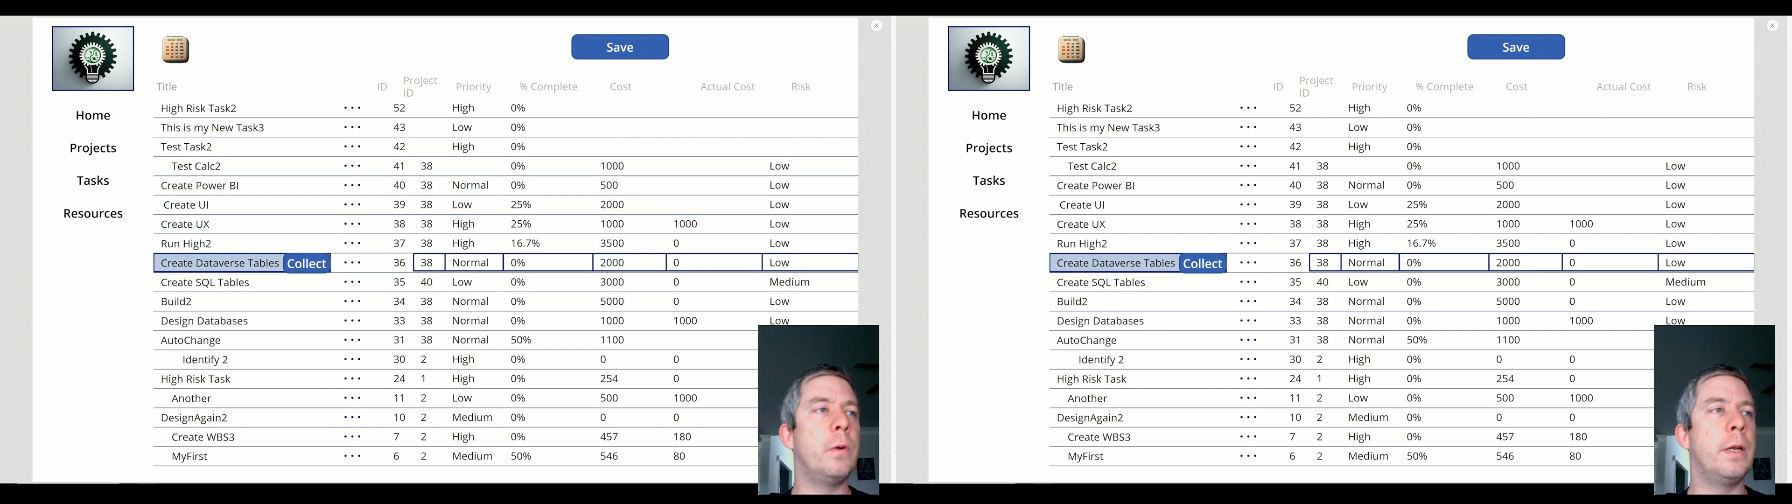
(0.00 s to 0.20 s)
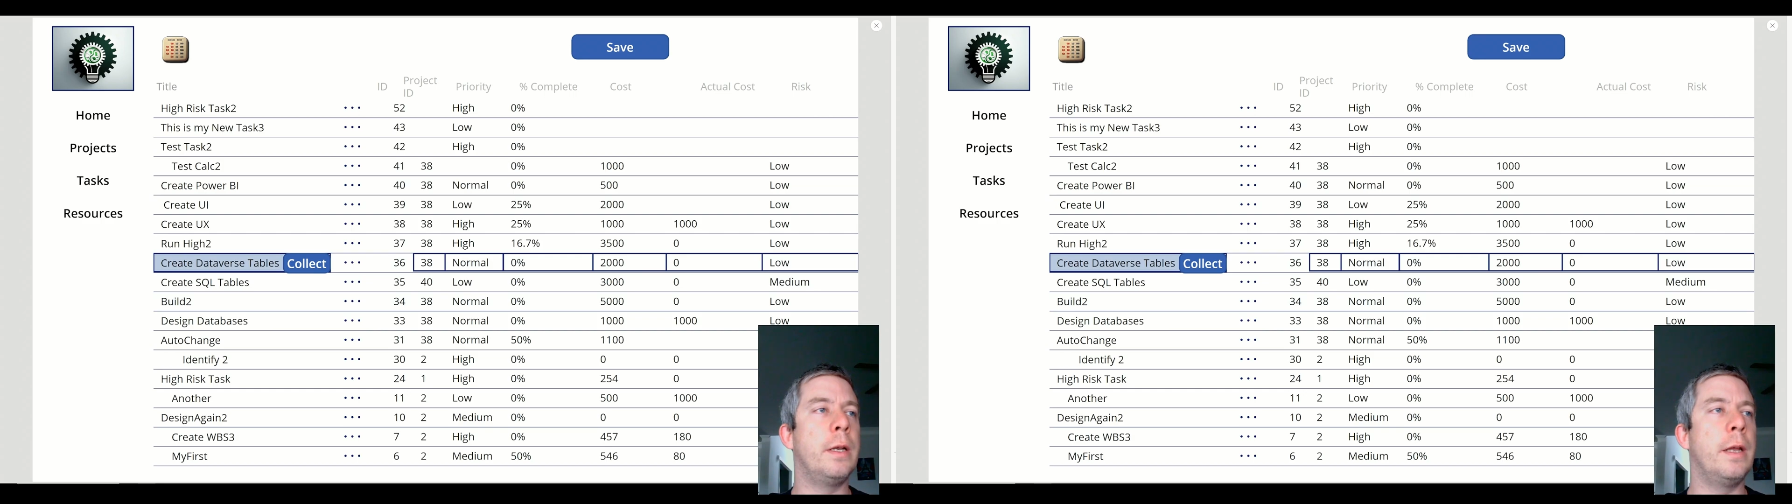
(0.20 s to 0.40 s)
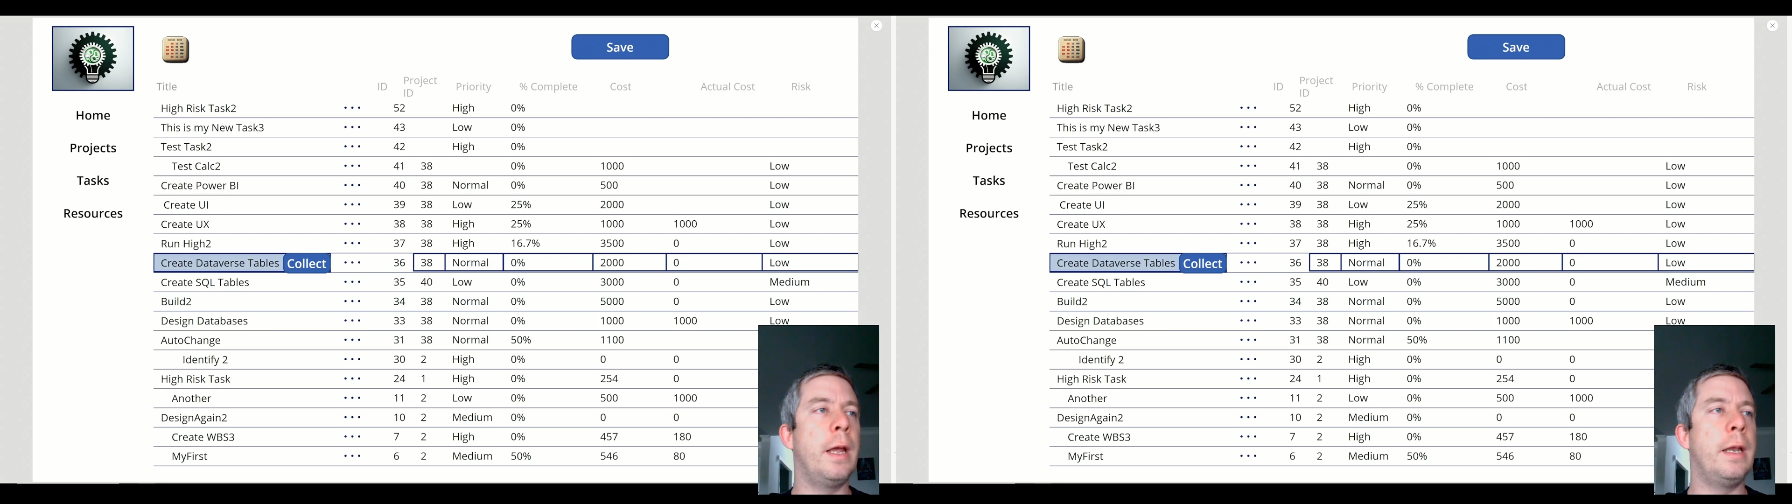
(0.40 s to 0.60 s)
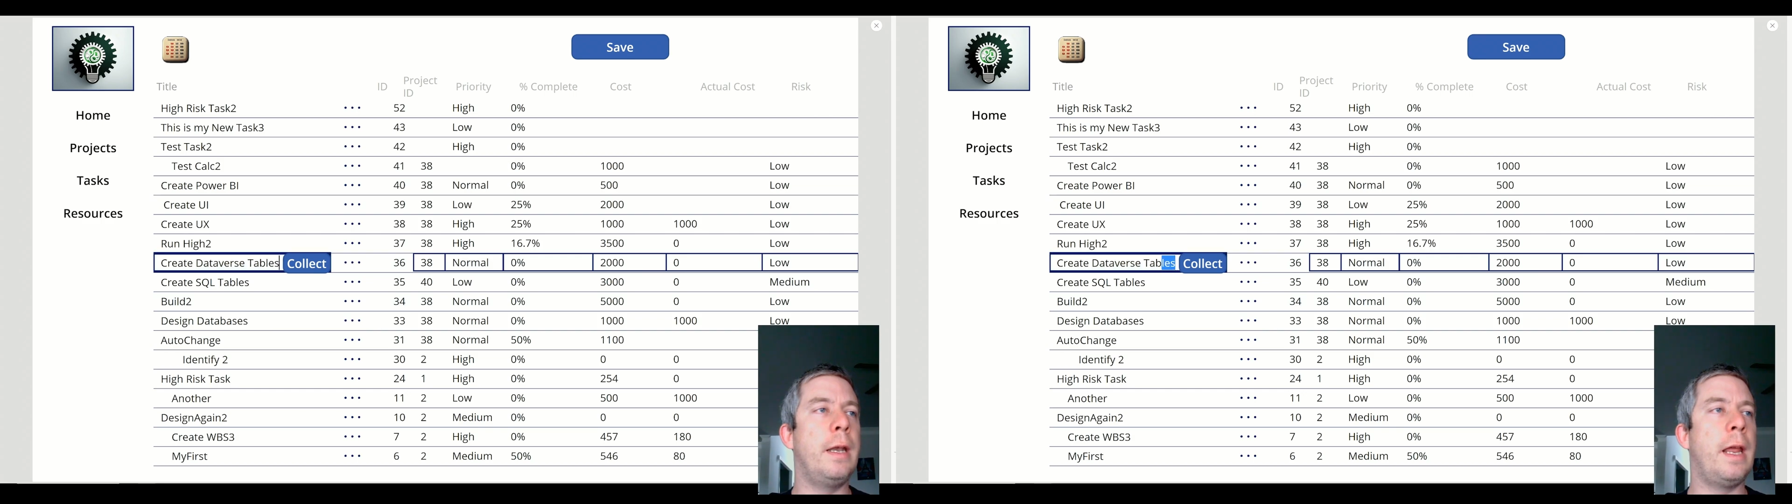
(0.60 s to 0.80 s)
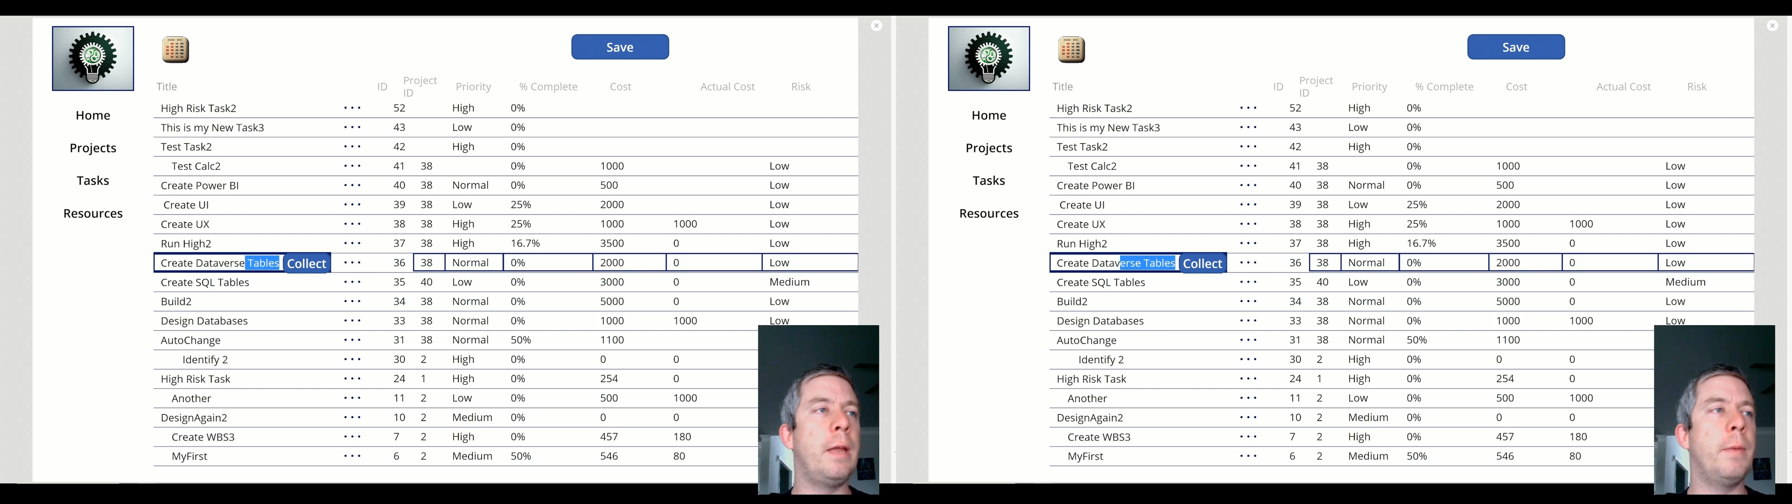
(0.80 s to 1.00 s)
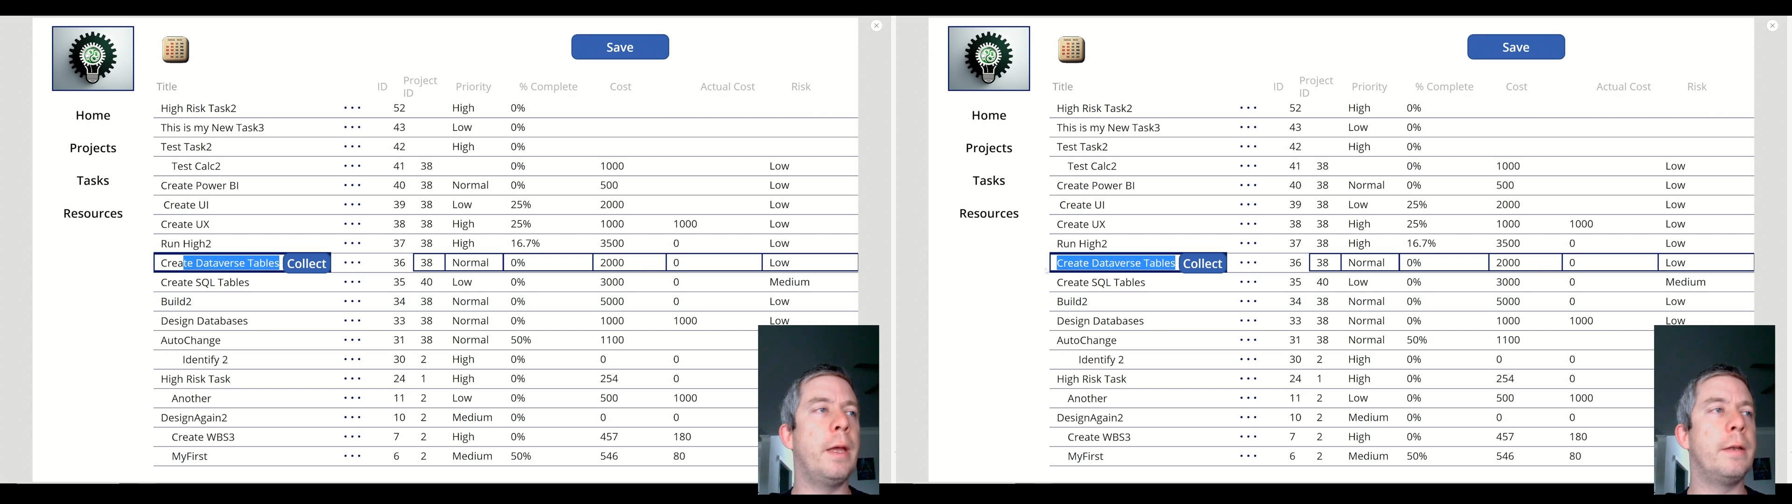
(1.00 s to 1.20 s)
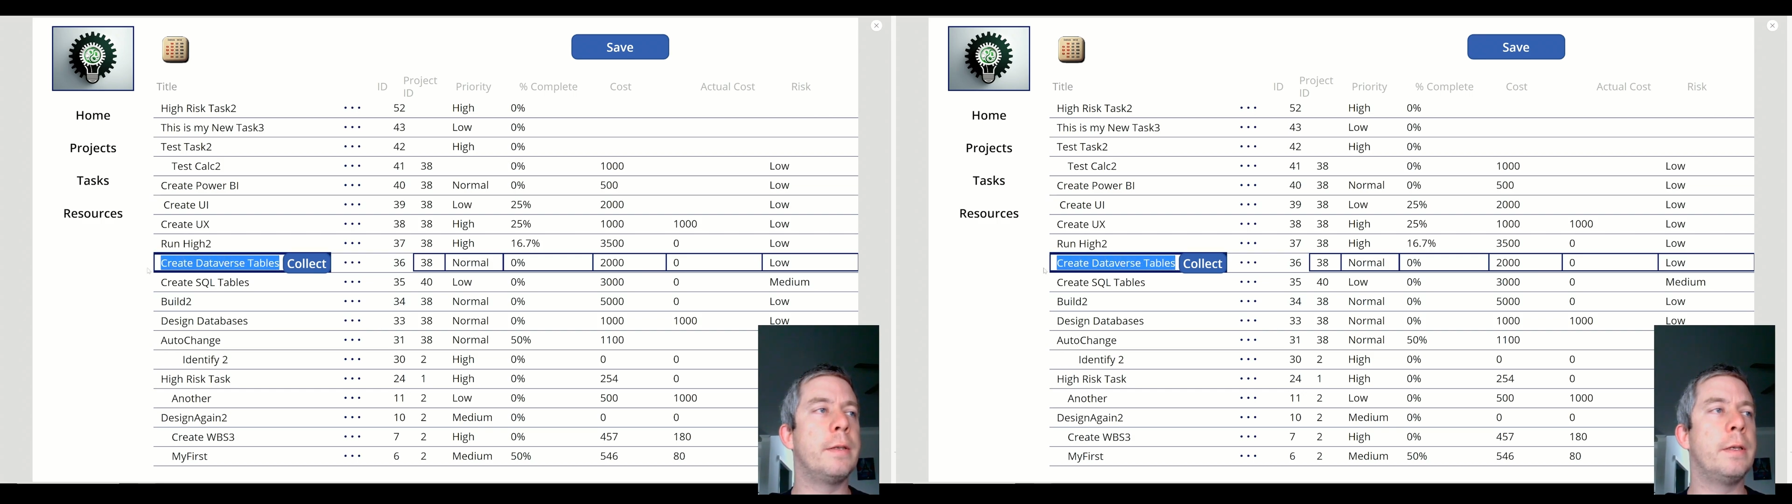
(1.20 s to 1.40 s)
and, and name it,